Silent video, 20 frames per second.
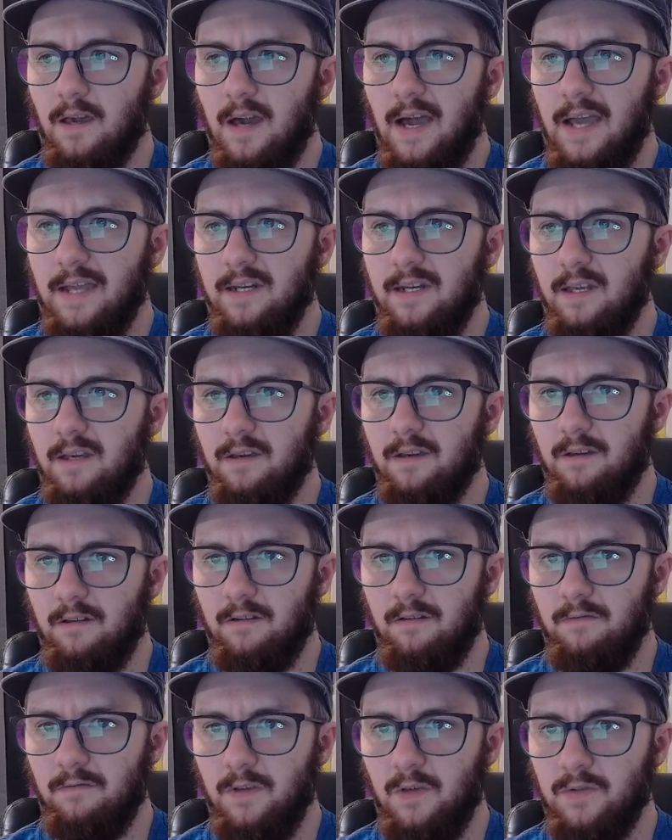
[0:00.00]
idea
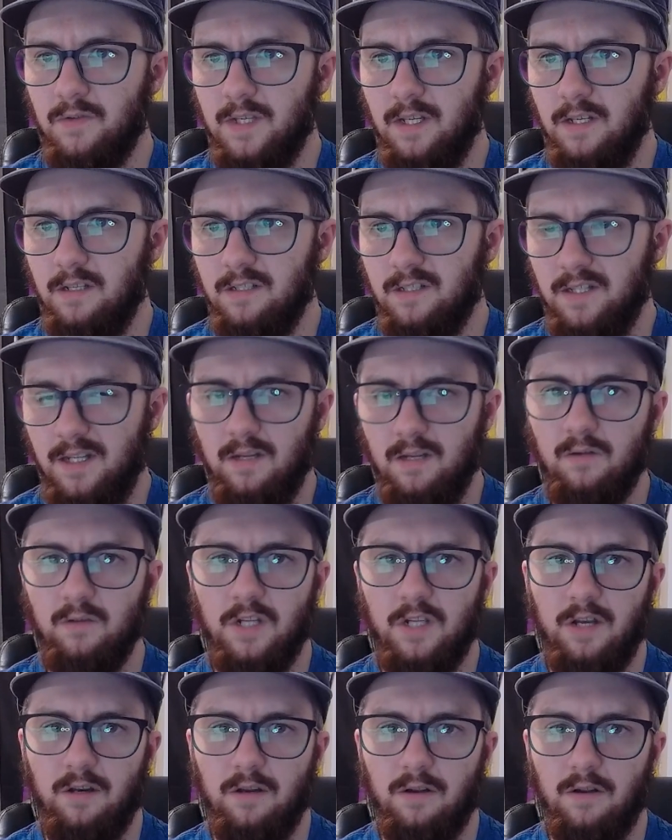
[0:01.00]
of using
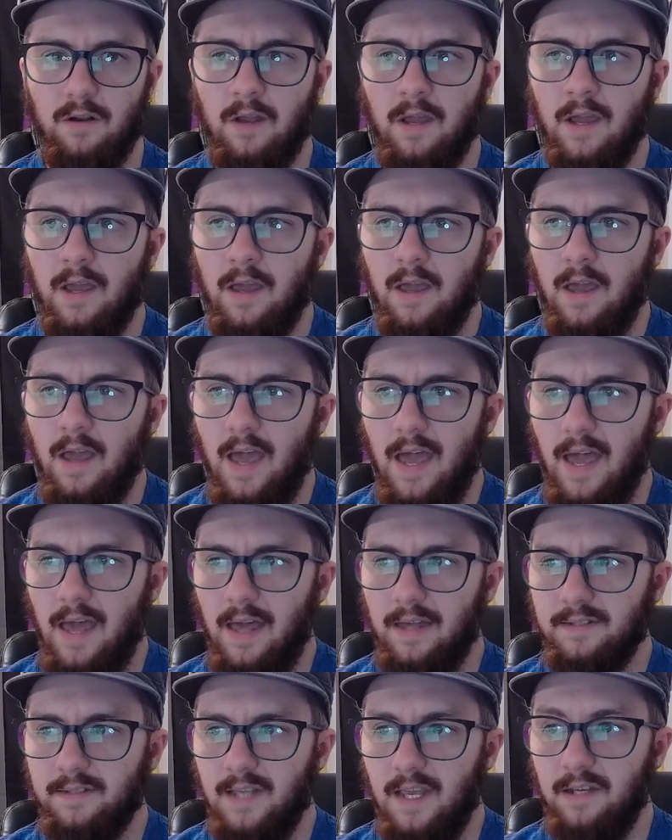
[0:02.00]
xenogender
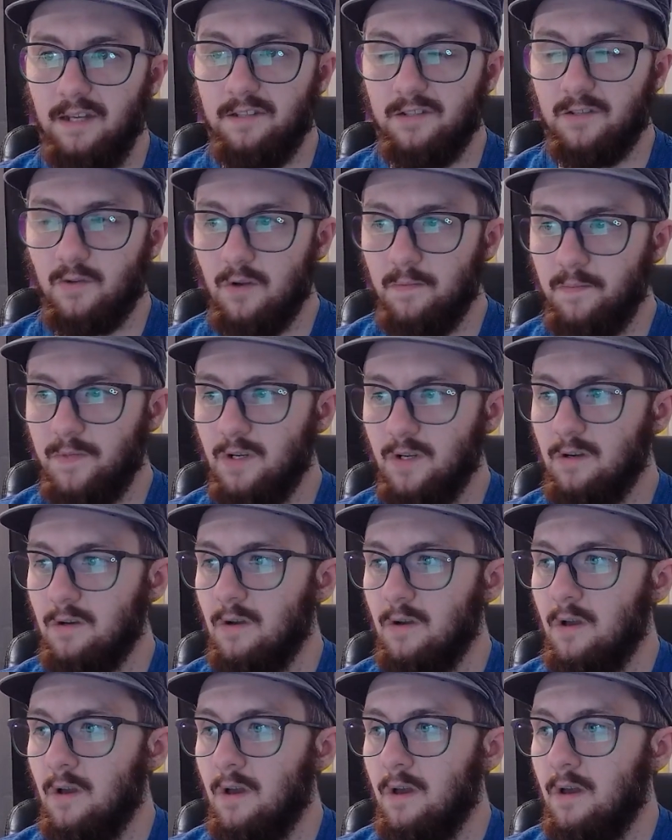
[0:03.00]
as a descriptor